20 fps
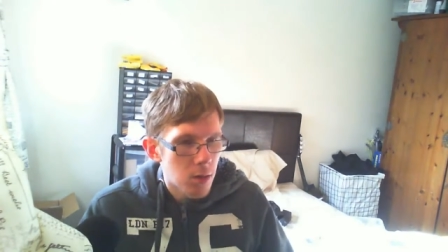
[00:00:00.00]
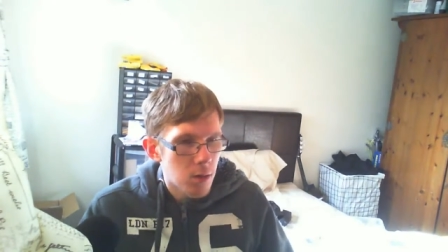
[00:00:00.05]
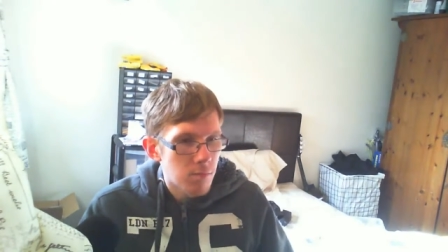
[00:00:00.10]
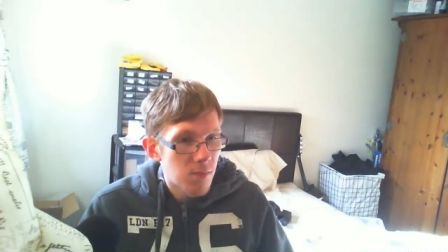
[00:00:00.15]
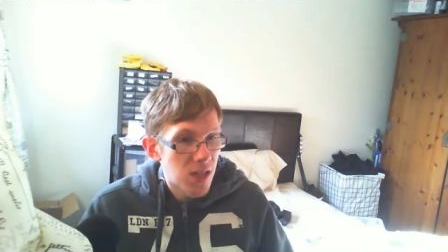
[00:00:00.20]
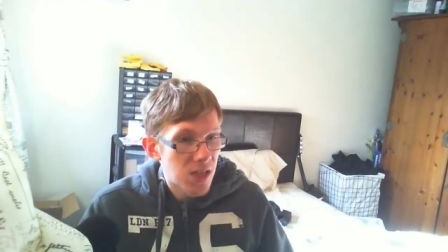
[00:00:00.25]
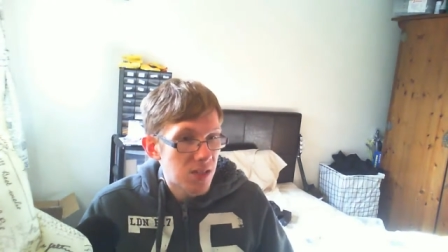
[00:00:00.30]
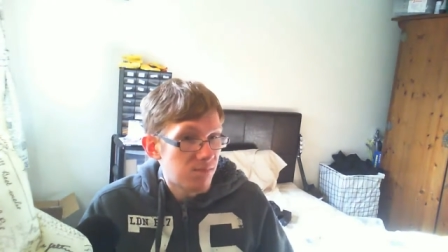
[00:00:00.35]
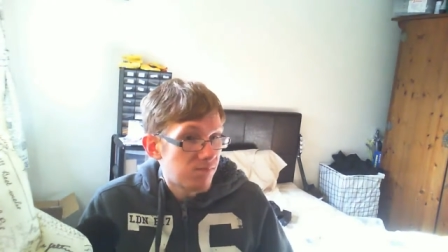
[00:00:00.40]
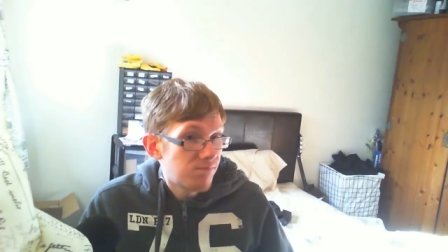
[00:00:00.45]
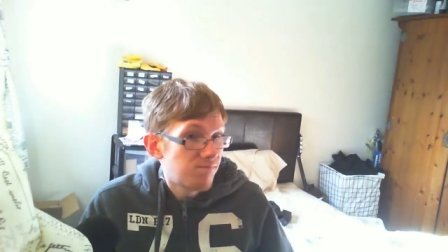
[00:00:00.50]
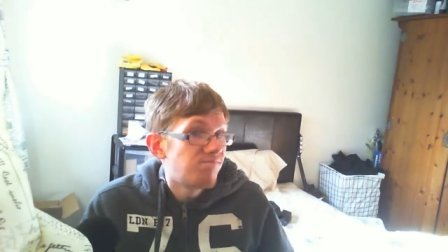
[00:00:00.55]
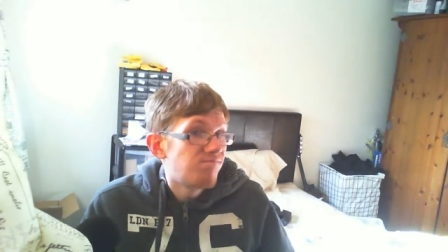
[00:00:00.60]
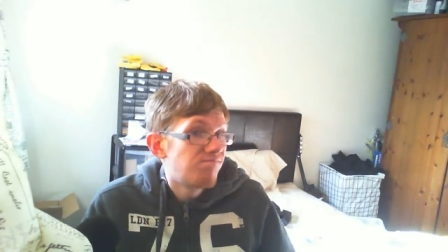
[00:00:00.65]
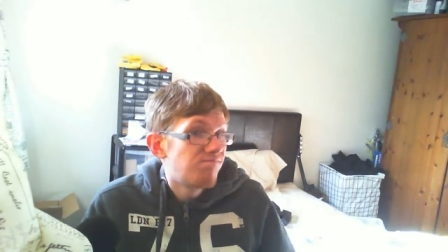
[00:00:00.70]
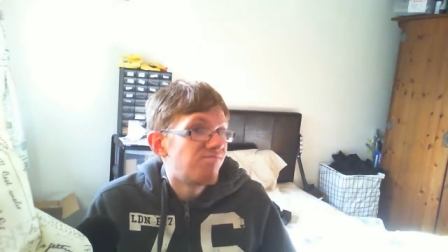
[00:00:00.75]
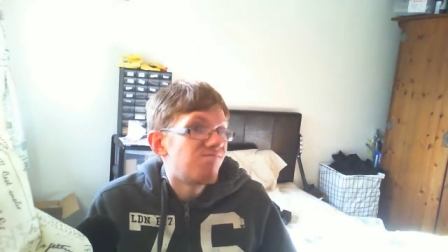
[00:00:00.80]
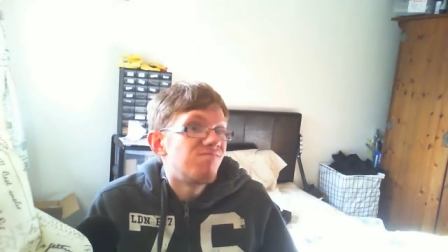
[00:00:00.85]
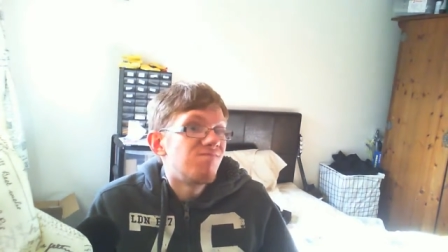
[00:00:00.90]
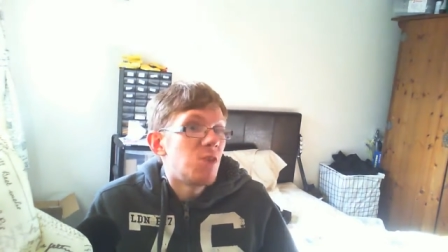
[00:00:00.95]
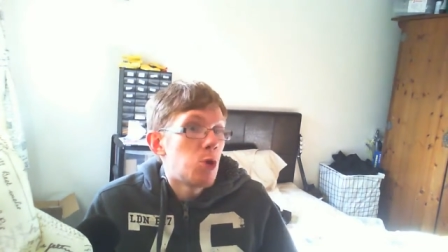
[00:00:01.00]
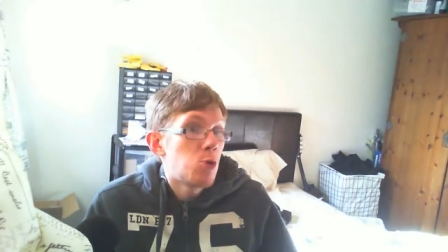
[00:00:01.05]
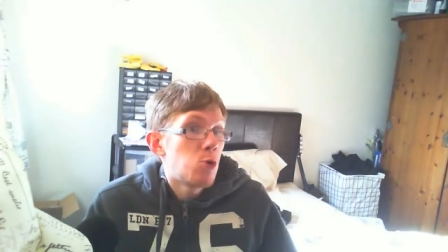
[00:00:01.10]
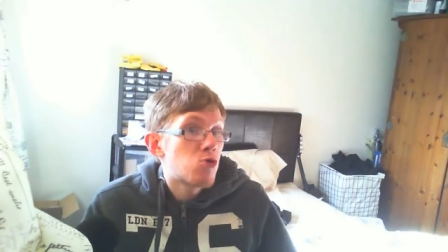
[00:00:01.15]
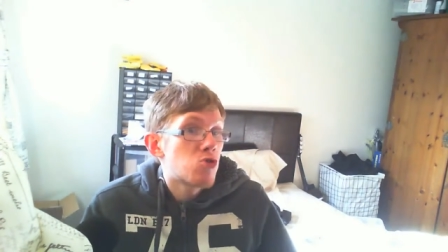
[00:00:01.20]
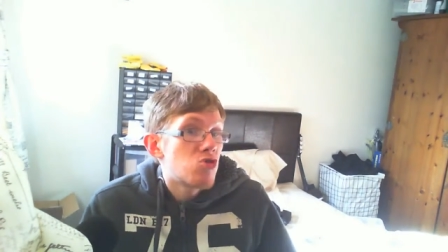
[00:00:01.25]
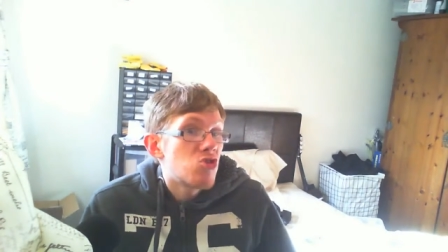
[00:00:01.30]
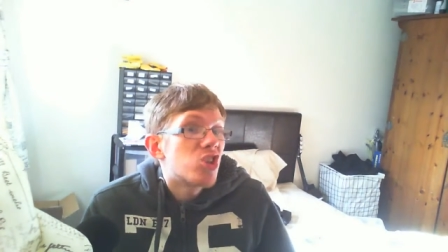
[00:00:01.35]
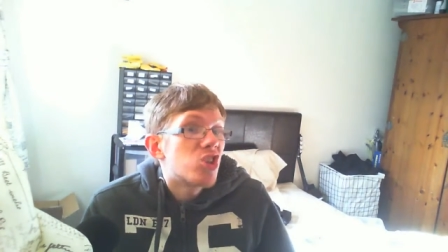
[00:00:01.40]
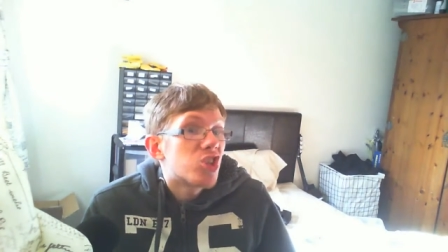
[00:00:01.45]
then you
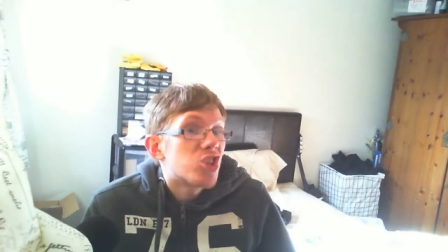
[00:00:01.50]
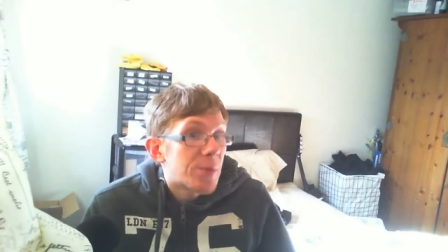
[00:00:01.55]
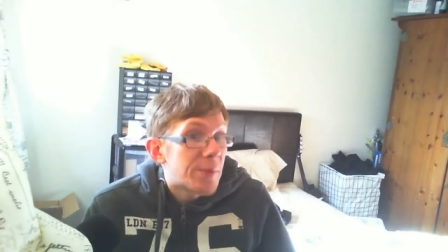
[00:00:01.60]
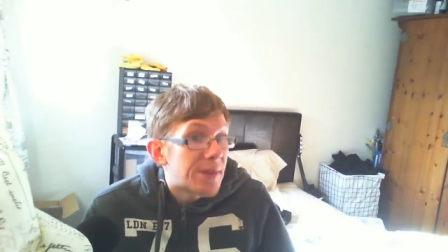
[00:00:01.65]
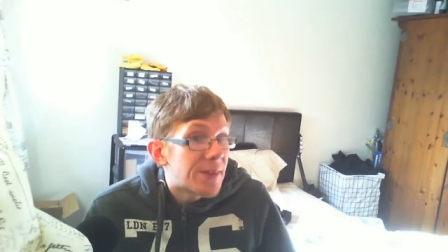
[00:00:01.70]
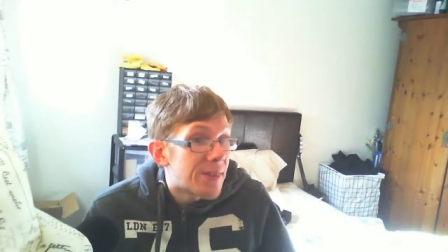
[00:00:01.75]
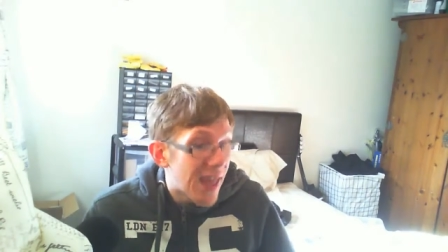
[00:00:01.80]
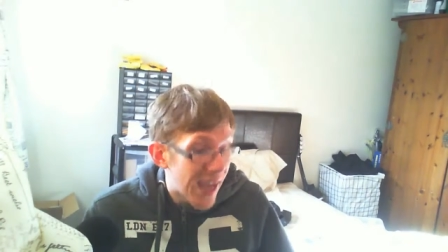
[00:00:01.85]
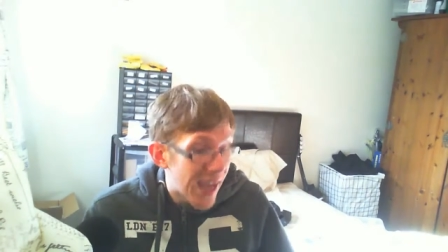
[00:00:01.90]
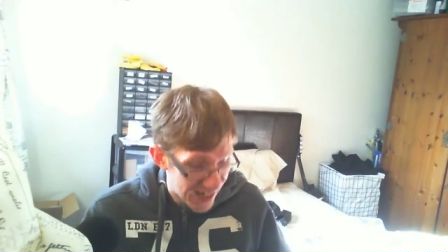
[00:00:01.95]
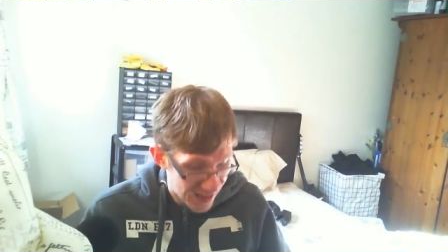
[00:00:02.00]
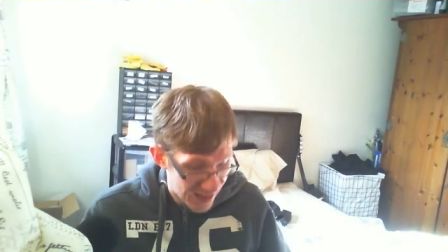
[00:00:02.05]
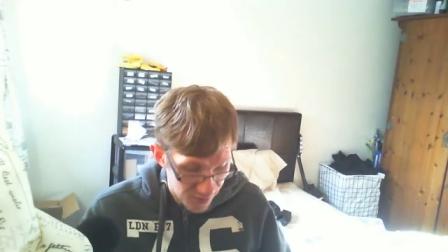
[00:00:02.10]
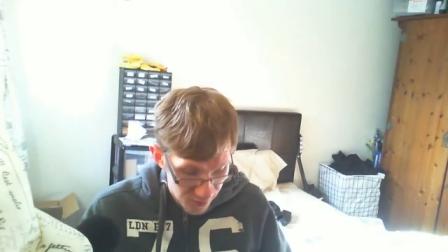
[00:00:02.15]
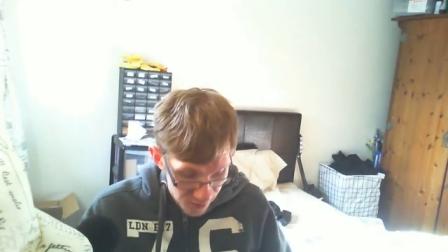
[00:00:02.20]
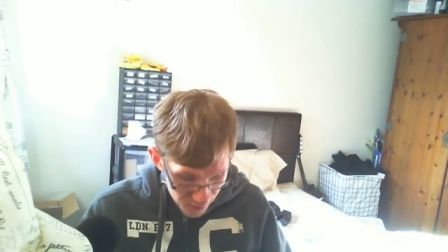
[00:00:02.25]
can summon that